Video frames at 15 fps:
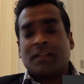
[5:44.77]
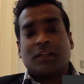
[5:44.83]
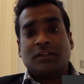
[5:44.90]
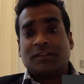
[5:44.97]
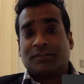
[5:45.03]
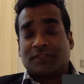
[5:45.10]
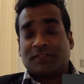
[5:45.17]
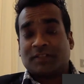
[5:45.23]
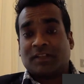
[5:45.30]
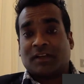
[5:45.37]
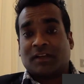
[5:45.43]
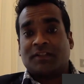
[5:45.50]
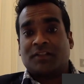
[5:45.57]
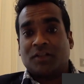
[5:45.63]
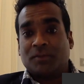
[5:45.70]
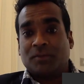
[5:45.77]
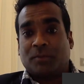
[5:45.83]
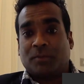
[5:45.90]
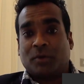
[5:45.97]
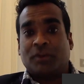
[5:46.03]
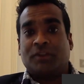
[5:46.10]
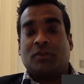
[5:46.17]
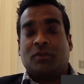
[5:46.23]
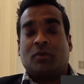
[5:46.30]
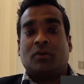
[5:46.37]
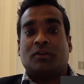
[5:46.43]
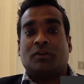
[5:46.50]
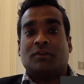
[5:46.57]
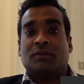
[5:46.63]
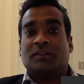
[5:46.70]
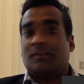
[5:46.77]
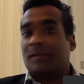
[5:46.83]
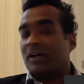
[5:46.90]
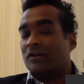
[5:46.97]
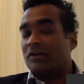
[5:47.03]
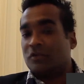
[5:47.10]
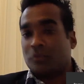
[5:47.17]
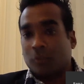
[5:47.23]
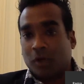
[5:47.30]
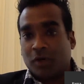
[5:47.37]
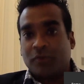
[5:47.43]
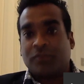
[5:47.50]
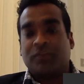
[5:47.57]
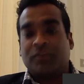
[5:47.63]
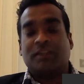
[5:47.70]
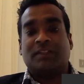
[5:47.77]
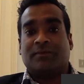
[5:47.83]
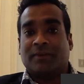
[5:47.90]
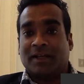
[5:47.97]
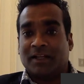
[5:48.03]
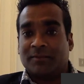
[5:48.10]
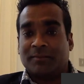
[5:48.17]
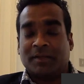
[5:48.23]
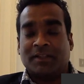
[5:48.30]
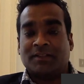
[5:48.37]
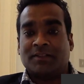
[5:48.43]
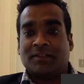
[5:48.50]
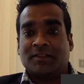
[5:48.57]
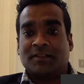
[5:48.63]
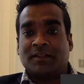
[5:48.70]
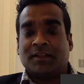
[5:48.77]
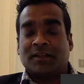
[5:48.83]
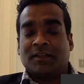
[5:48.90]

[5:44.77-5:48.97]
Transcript: Inclusive Design 2.0 is about growth and development.